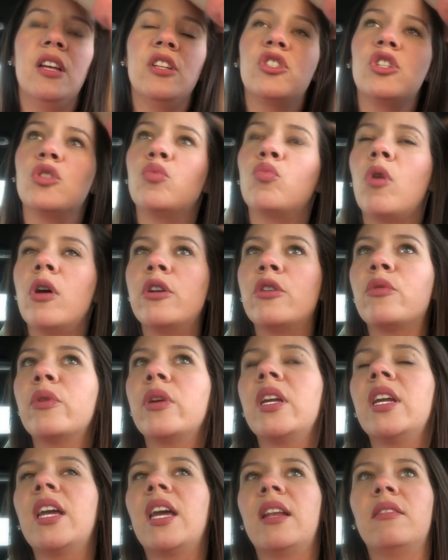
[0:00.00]
just
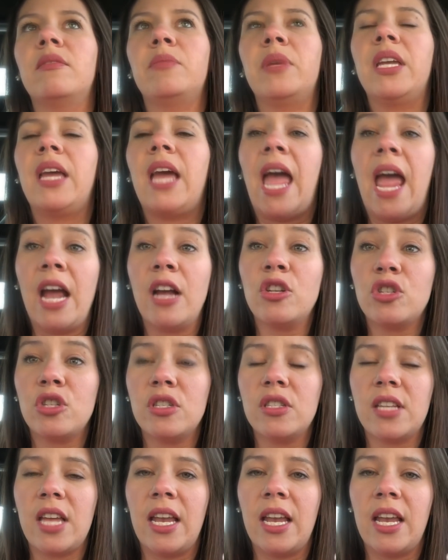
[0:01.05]
wondering and being anxious.